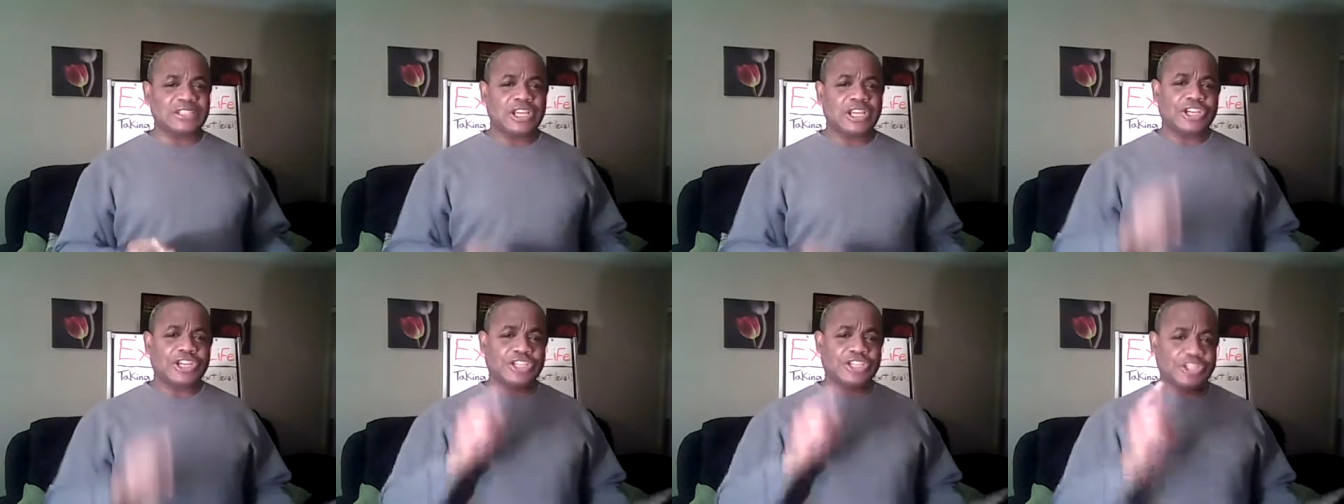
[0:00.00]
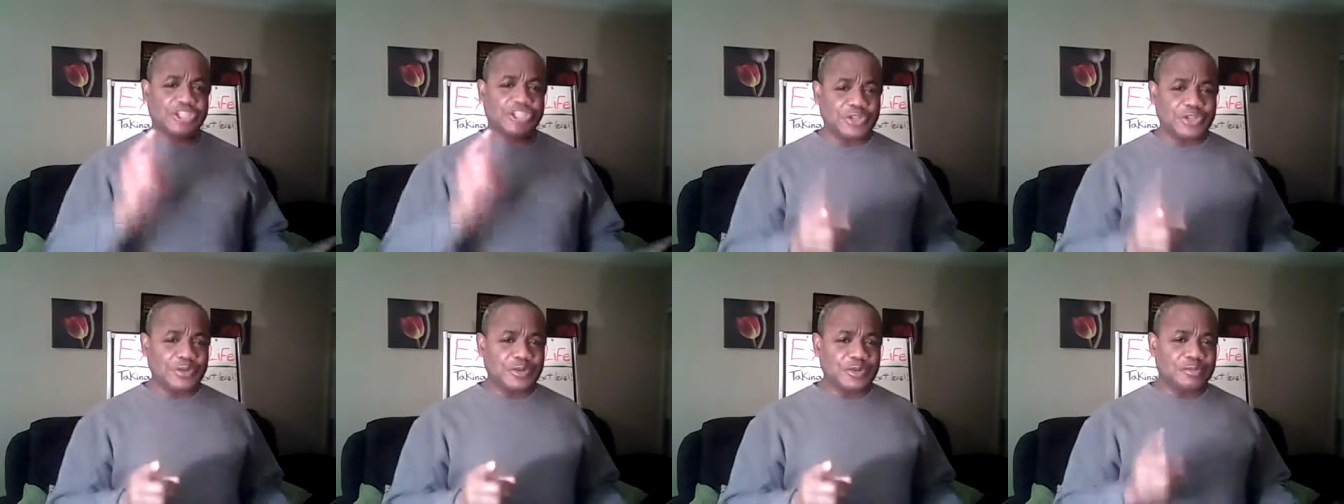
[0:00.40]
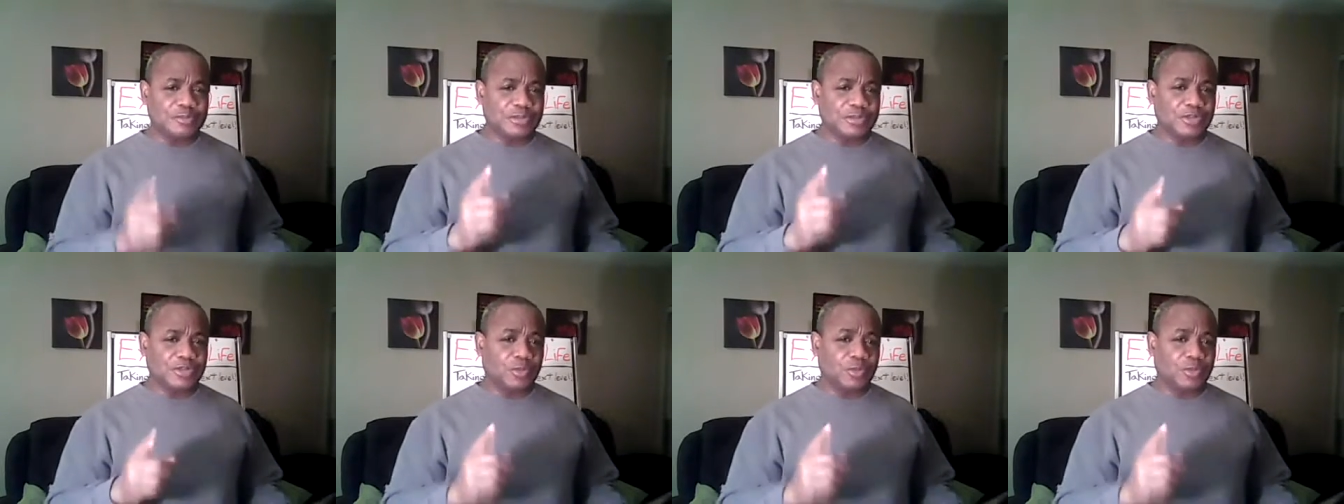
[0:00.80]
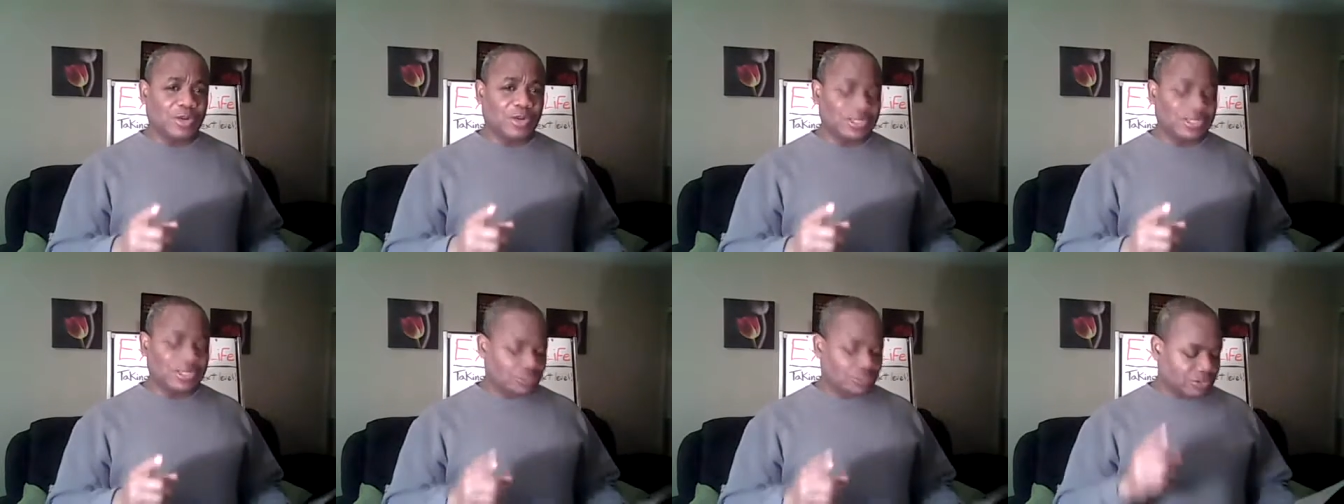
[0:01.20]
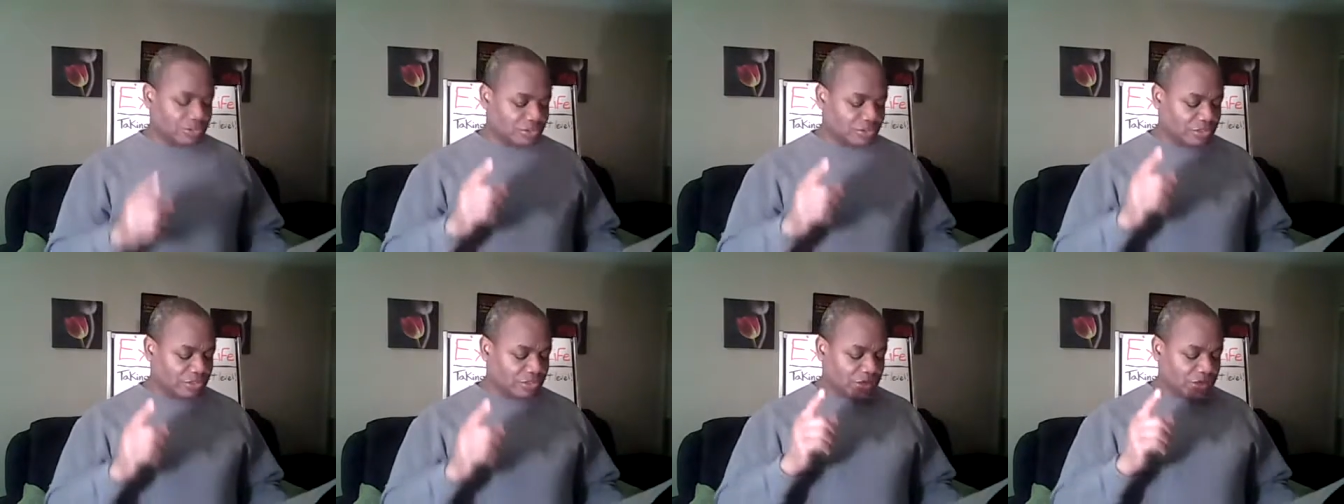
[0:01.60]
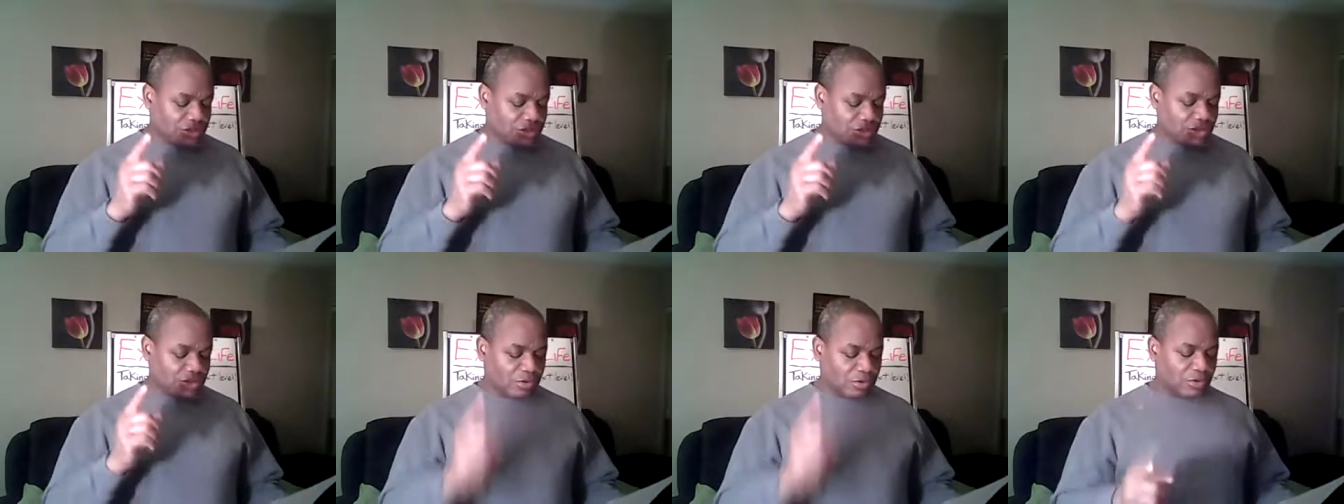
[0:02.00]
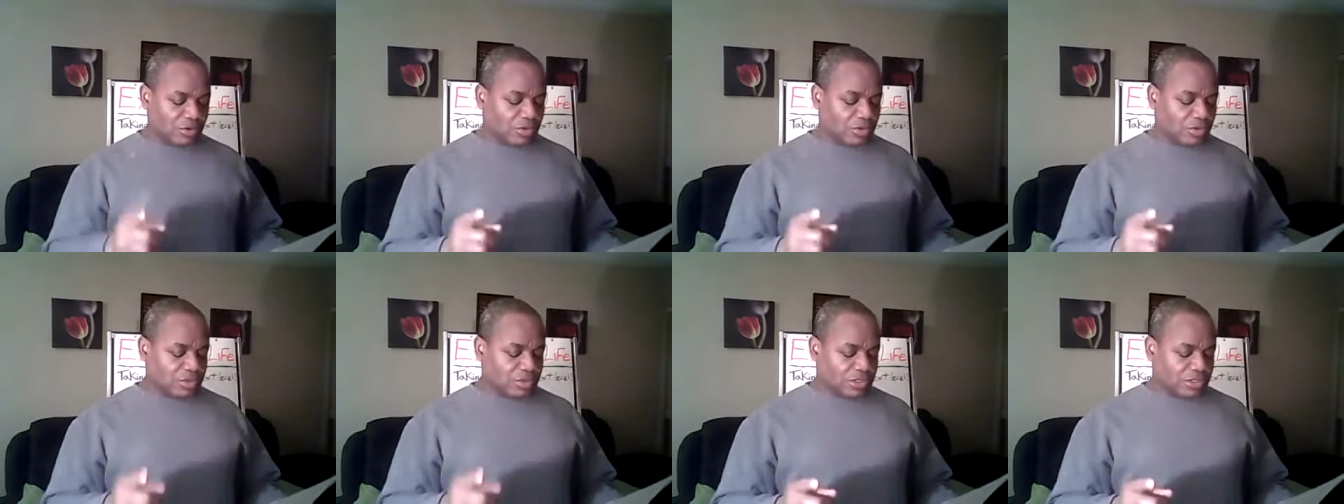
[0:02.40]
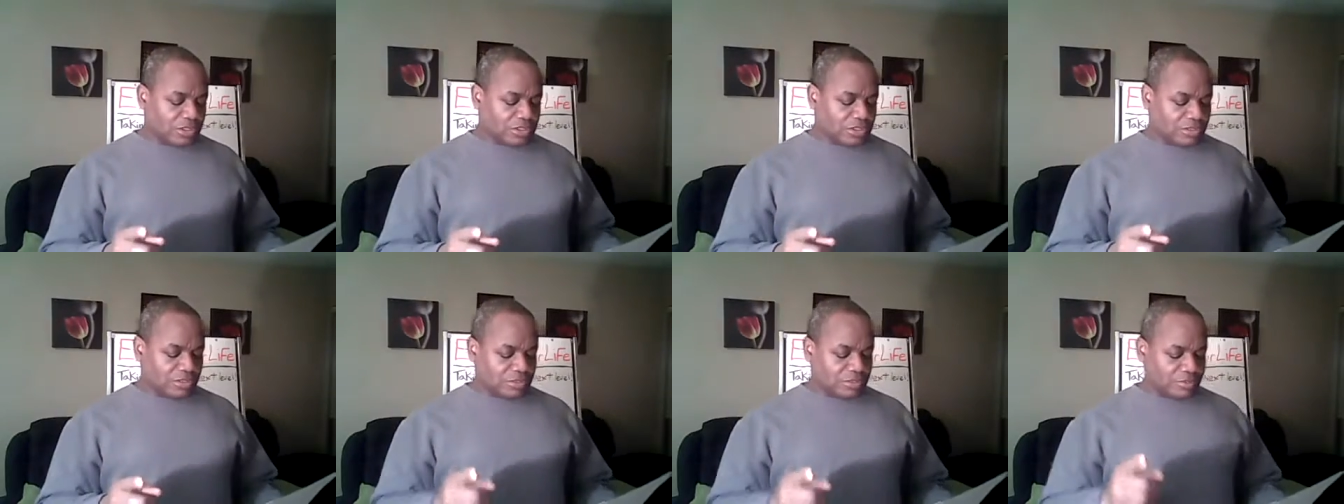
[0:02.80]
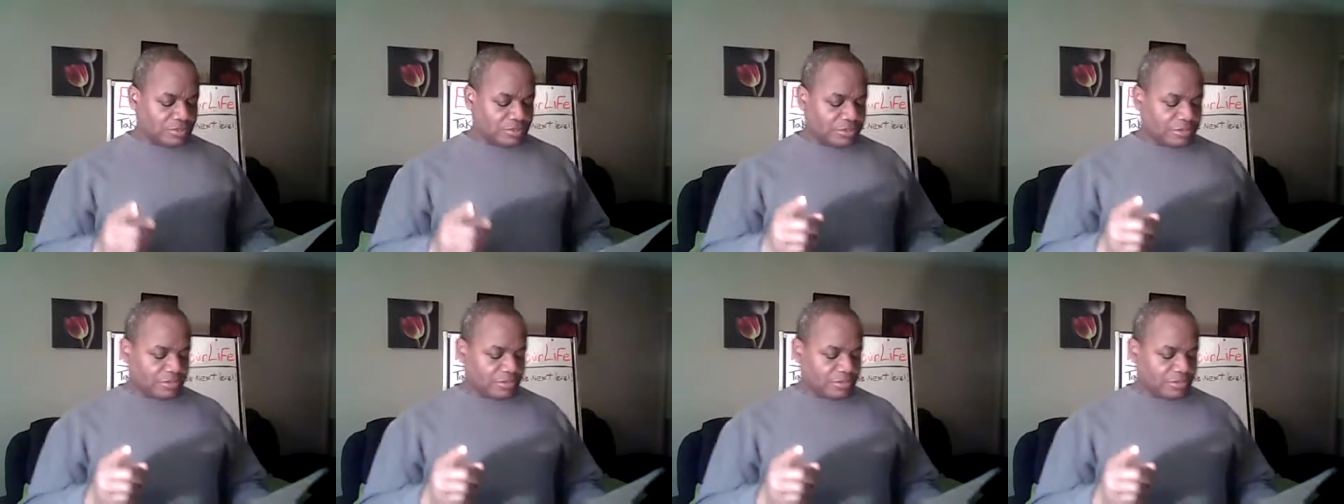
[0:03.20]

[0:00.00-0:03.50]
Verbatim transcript: you be the one to to go to